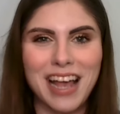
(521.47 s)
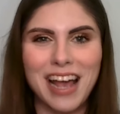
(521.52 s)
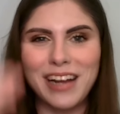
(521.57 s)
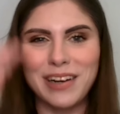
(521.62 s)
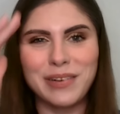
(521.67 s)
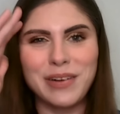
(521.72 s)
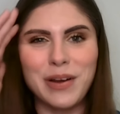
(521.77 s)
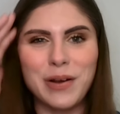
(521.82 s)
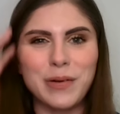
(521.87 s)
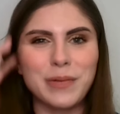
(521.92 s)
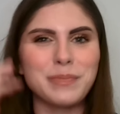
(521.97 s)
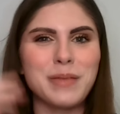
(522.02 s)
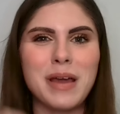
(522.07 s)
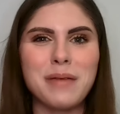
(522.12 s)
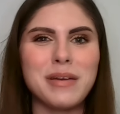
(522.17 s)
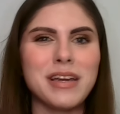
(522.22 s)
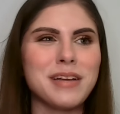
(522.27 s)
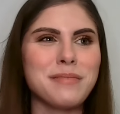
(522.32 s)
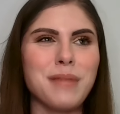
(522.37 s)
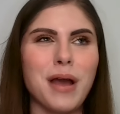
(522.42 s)
I don't know,
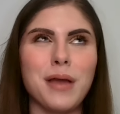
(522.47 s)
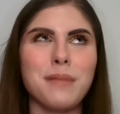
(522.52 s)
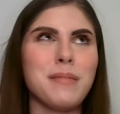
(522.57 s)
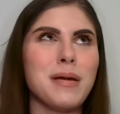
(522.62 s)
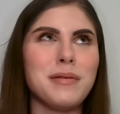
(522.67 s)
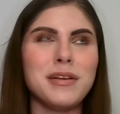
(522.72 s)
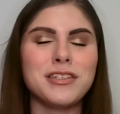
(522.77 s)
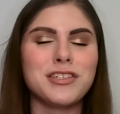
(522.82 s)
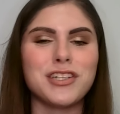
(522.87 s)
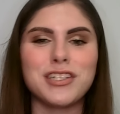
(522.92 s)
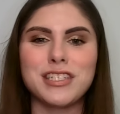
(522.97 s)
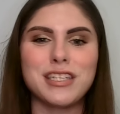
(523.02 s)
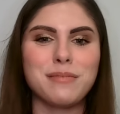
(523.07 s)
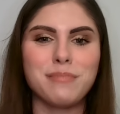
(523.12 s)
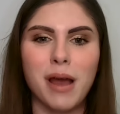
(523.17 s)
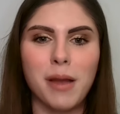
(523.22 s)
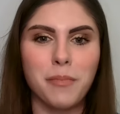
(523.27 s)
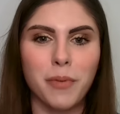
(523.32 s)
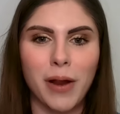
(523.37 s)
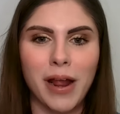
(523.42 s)
maybe in my maybe it's just in
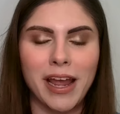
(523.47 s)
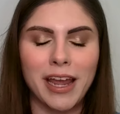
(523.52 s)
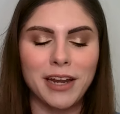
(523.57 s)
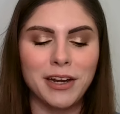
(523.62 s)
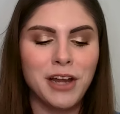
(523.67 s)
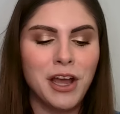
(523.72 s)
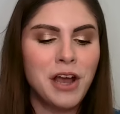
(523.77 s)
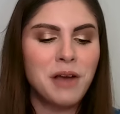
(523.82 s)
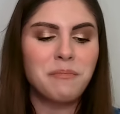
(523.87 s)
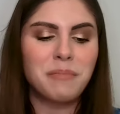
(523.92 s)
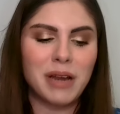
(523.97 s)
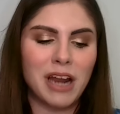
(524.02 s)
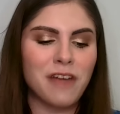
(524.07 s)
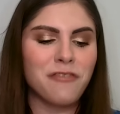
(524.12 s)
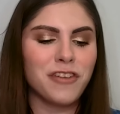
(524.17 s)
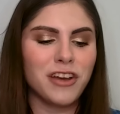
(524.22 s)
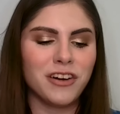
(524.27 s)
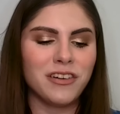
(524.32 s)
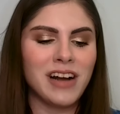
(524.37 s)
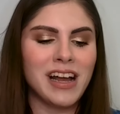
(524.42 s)
my brain, but I
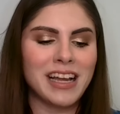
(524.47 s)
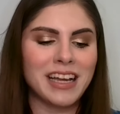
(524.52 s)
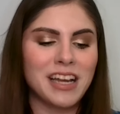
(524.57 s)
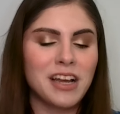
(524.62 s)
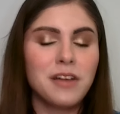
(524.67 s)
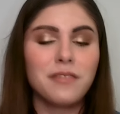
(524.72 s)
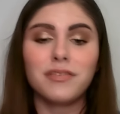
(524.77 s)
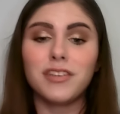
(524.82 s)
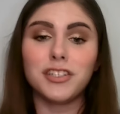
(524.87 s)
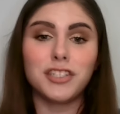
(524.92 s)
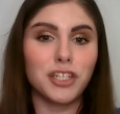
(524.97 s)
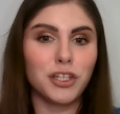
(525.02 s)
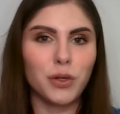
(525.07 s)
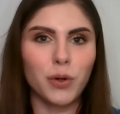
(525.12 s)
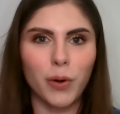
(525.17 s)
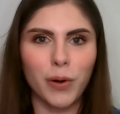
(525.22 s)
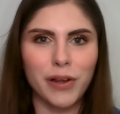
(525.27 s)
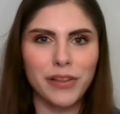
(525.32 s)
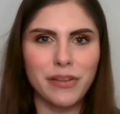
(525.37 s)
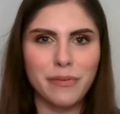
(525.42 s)
feel like the
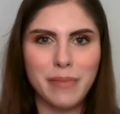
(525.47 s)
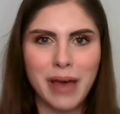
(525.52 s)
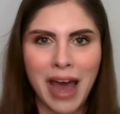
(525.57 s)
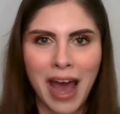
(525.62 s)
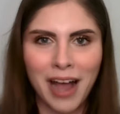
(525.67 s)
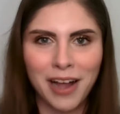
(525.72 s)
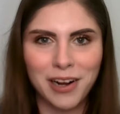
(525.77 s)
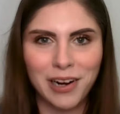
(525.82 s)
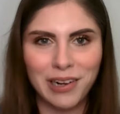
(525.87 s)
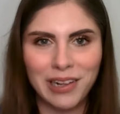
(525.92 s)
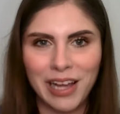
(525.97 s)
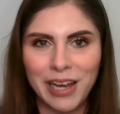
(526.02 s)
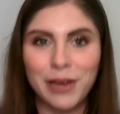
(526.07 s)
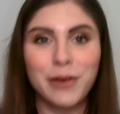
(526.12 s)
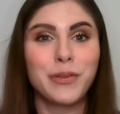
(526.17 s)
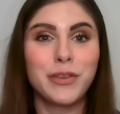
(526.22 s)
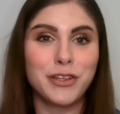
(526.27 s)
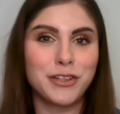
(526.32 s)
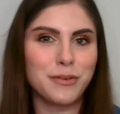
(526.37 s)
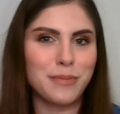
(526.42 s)
Dior and the MAC are like,
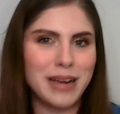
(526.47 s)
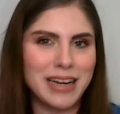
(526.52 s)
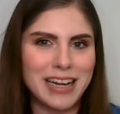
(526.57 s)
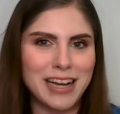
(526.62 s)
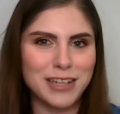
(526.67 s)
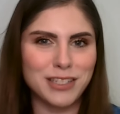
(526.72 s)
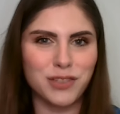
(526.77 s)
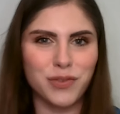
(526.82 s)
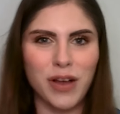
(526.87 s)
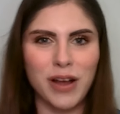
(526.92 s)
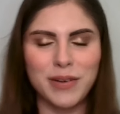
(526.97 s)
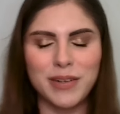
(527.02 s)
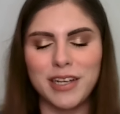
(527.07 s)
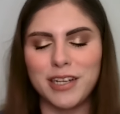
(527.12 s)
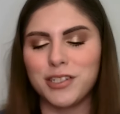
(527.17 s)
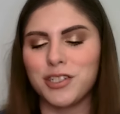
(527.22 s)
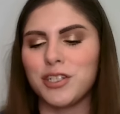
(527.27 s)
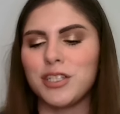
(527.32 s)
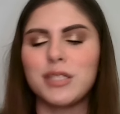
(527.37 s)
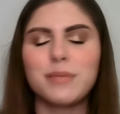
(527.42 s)
oh, these are my nice
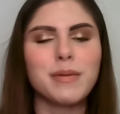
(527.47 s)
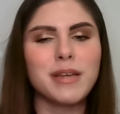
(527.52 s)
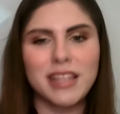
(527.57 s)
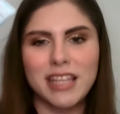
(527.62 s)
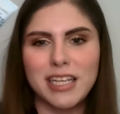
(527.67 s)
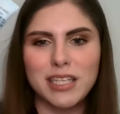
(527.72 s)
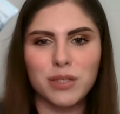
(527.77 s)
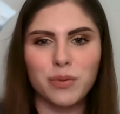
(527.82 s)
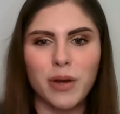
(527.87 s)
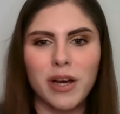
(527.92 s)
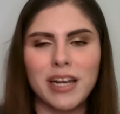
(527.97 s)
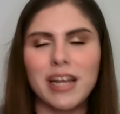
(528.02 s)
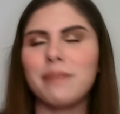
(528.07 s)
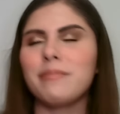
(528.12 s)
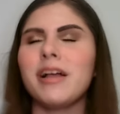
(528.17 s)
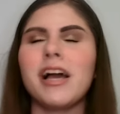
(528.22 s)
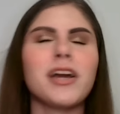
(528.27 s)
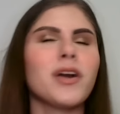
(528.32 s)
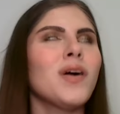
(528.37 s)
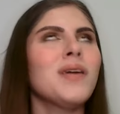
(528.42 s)
foundations. But this one, I'm
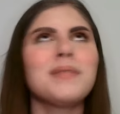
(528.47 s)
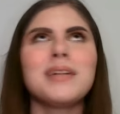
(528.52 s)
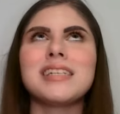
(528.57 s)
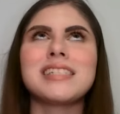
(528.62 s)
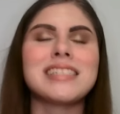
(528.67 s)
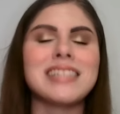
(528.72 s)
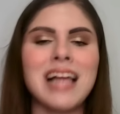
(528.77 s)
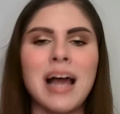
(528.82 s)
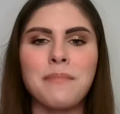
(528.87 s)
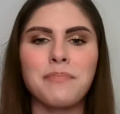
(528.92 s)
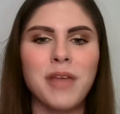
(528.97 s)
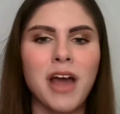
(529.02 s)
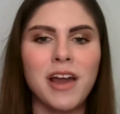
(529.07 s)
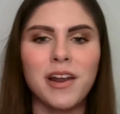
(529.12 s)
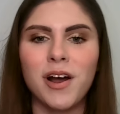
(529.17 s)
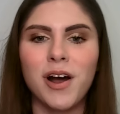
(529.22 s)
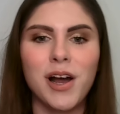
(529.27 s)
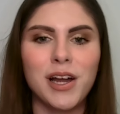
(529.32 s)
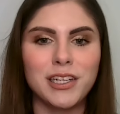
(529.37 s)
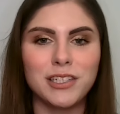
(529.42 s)
like, oh, I'm gonna slap that
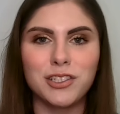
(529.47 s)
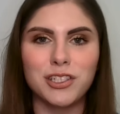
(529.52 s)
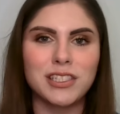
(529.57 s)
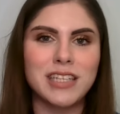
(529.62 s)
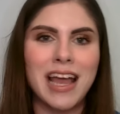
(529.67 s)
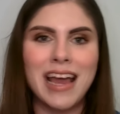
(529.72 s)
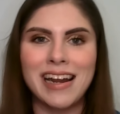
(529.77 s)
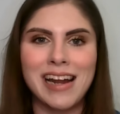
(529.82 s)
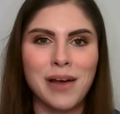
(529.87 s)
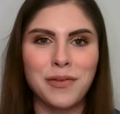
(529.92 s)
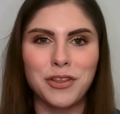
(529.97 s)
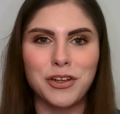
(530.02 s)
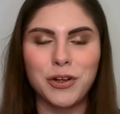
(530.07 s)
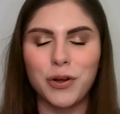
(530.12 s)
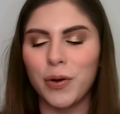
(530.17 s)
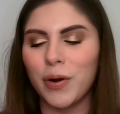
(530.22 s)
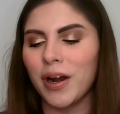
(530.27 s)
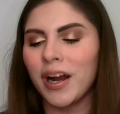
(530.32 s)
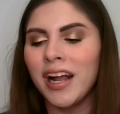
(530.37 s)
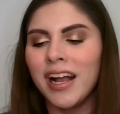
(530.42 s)
on and just head out the
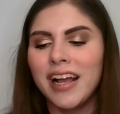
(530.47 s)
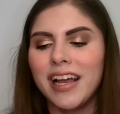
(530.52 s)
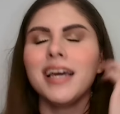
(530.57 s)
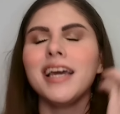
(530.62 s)
door.